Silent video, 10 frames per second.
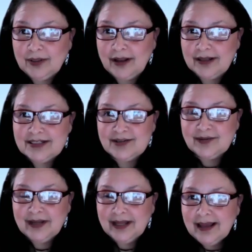on to.
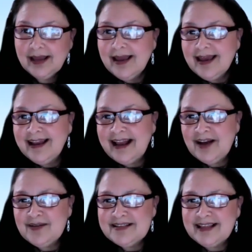And I
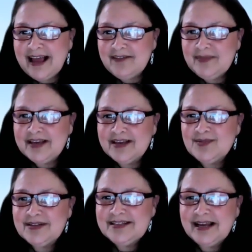always laugh because
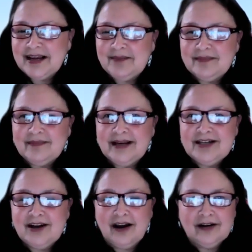one time my
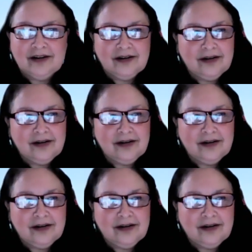daughter,